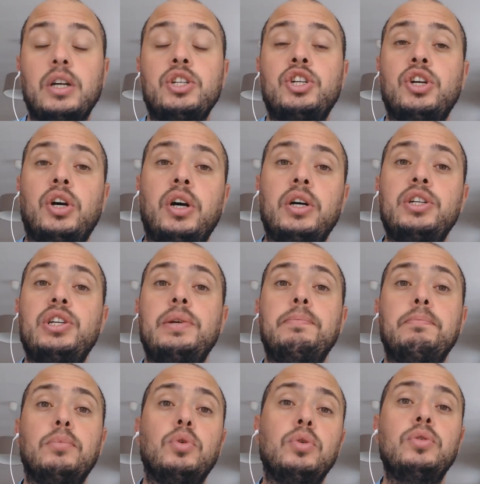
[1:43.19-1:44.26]
charging
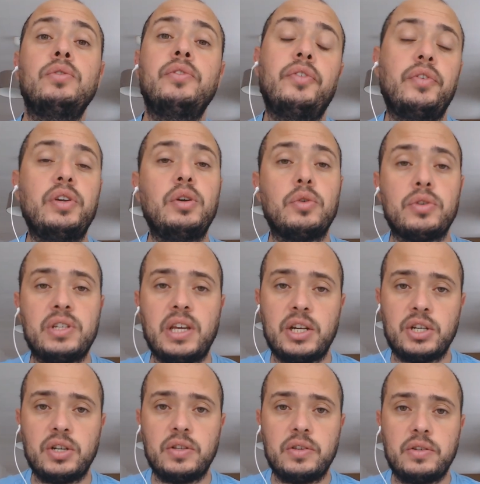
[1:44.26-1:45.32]
more for your
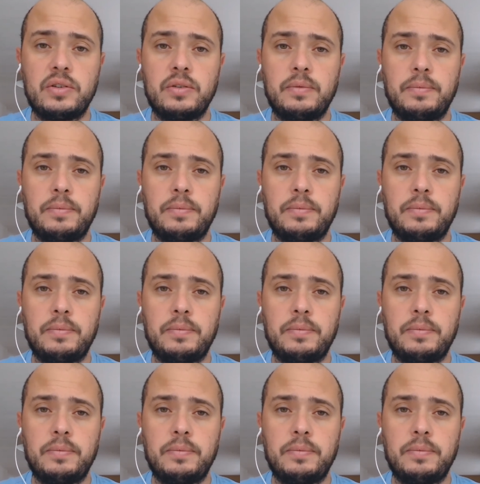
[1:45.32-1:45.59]
sessions.